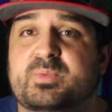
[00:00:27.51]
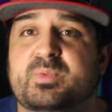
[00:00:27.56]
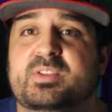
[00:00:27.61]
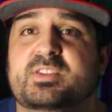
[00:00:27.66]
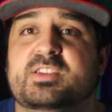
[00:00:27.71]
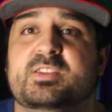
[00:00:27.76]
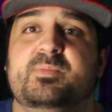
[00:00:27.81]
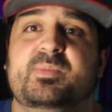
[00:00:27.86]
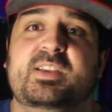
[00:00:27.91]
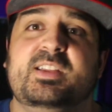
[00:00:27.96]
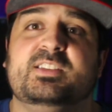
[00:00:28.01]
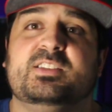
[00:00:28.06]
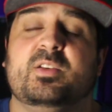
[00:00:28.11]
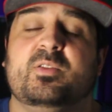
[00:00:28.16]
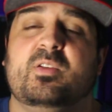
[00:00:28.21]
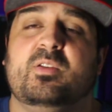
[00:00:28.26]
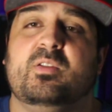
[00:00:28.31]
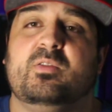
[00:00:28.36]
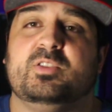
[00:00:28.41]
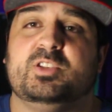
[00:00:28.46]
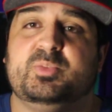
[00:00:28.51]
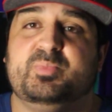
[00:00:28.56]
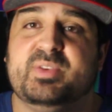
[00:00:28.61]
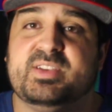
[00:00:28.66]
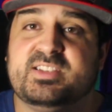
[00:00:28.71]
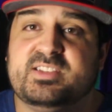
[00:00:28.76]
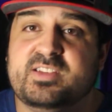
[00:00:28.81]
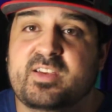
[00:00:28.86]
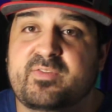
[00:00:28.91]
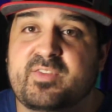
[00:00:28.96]
which it means
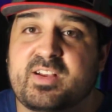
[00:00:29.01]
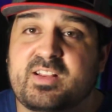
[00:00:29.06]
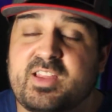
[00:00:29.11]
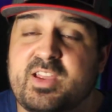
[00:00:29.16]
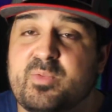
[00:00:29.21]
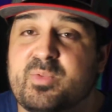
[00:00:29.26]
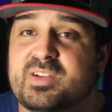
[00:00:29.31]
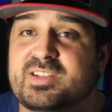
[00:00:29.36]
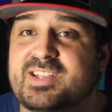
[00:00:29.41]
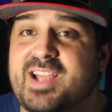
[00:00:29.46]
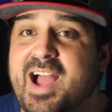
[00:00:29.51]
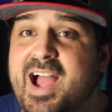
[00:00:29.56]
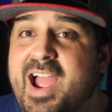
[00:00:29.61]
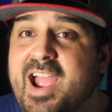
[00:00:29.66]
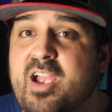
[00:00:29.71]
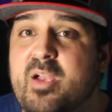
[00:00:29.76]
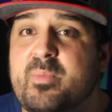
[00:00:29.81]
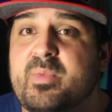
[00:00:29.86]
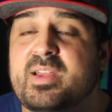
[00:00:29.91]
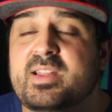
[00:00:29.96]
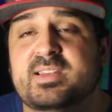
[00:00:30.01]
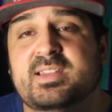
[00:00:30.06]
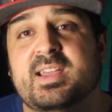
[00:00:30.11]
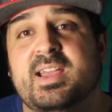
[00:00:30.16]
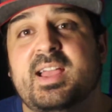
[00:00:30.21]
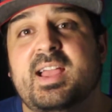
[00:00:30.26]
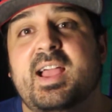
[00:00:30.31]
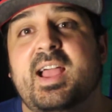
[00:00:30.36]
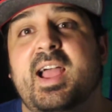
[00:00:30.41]
specifically retirement,